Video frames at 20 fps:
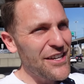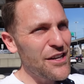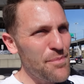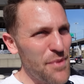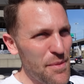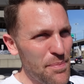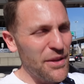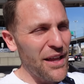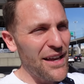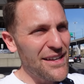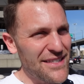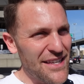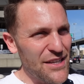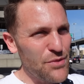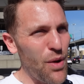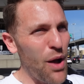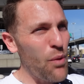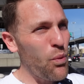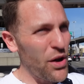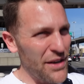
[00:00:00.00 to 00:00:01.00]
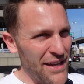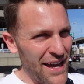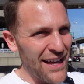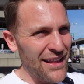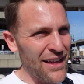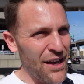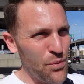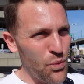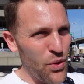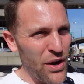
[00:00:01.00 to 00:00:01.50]
going to be places where one
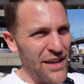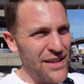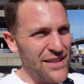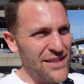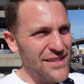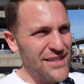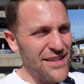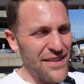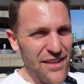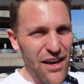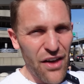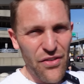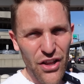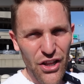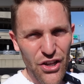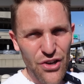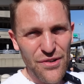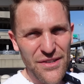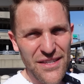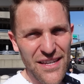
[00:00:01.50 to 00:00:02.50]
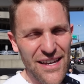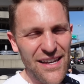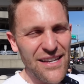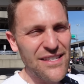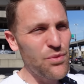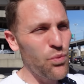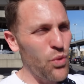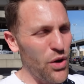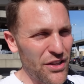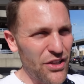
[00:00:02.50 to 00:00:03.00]
airline wins and the other loses,
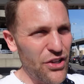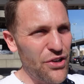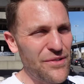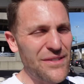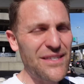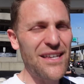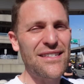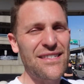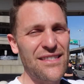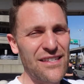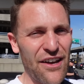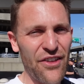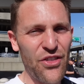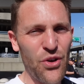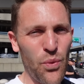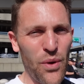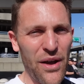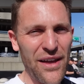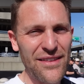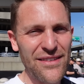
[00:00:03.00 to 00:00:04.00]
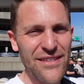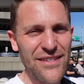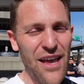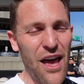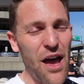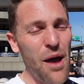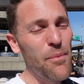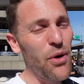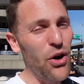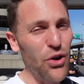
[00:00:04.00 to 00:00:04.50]
and one loses and the other wins,
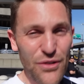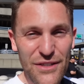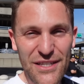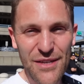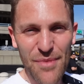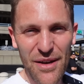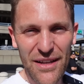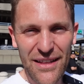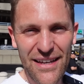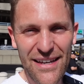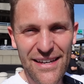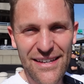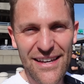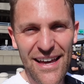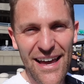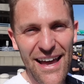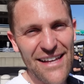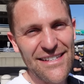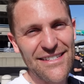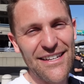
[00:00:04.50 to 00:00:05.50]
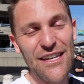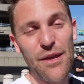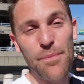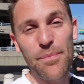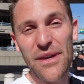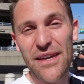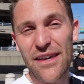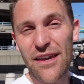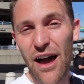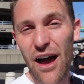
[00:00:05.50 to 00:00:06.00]
but ultimately it's going to
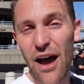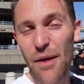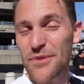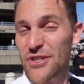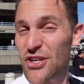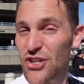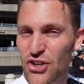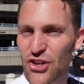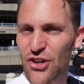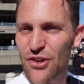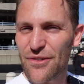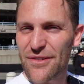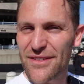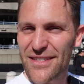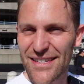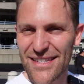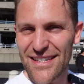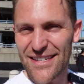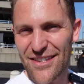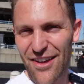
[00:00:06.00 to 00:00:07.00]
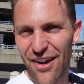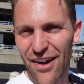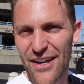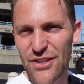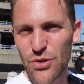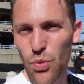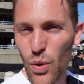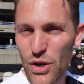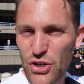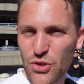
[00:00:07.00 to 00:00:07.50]
be up to you to decide
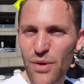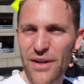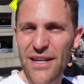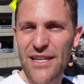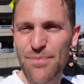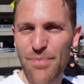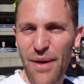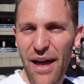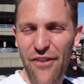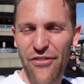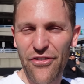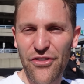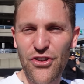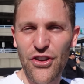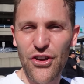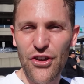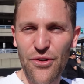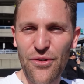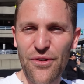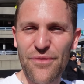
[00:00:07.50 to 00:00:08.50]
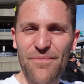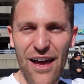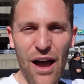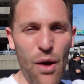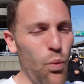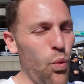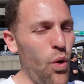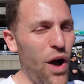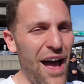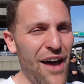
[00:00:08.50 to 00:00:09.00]
which one is better for you
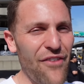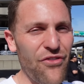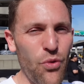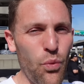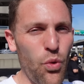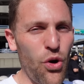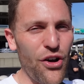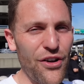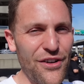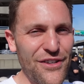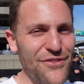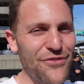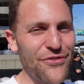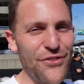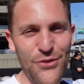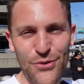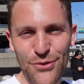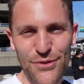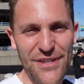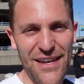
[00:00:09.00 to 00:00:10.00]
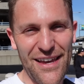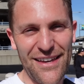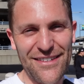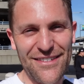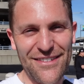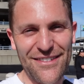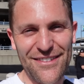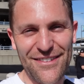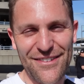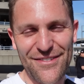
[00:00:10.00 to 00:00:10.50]
and whatever works for your
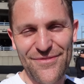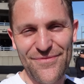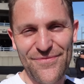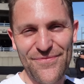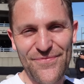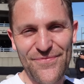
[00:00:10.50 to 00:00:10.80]
tastes.